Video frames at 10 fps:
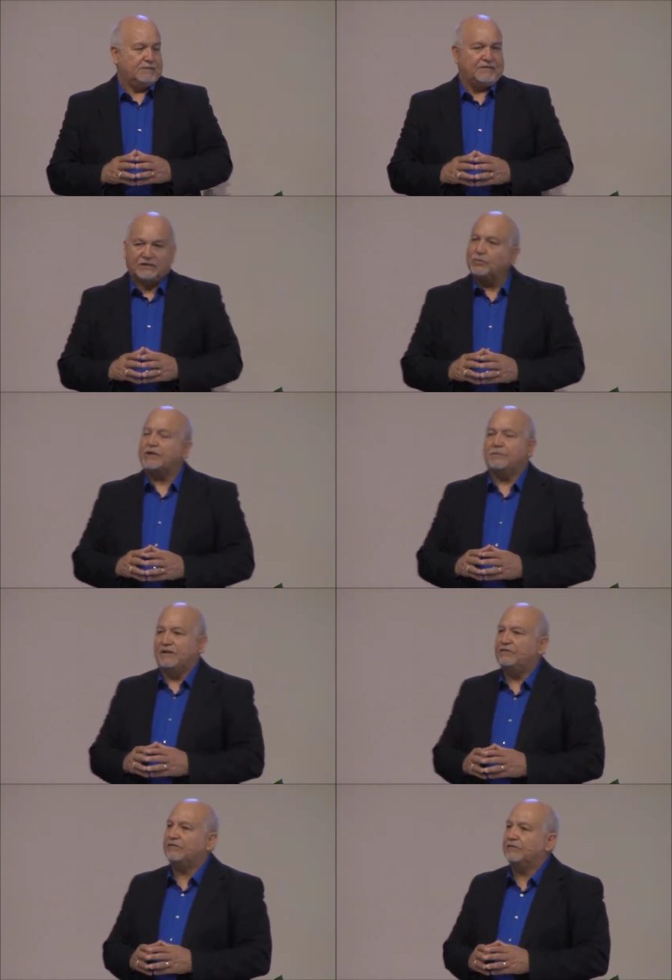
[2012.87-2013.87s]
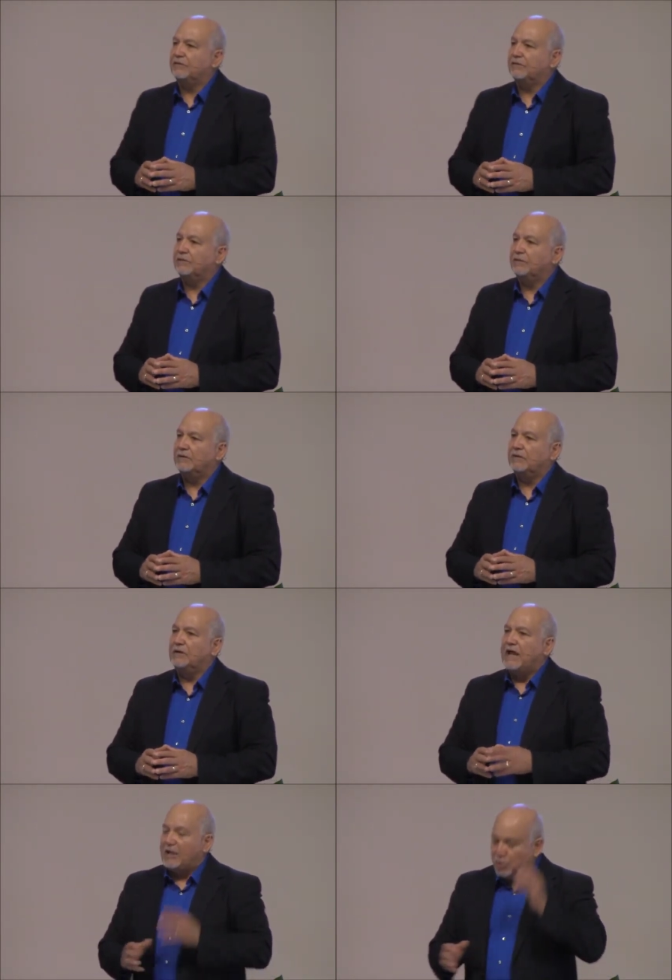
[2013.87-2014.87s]
That's what it means.
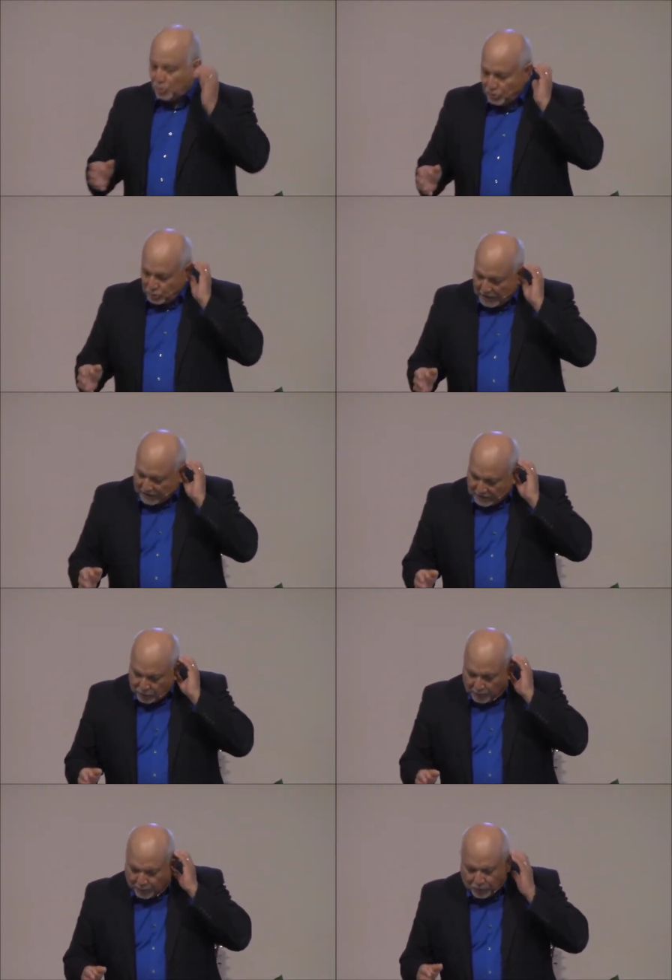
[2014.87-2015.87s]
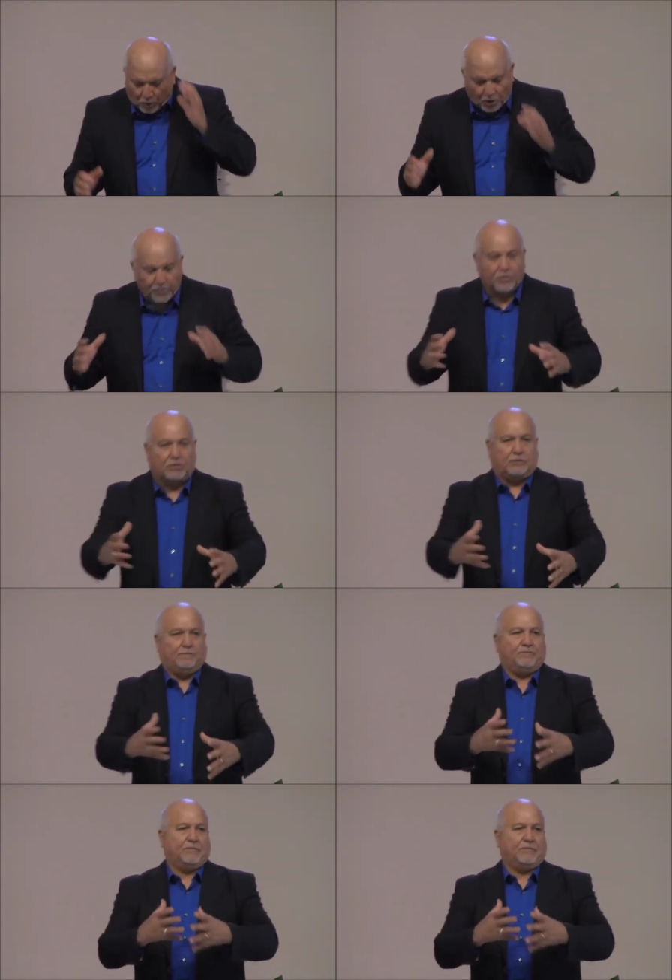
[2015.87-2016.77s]
And you, you and, and, you put oil.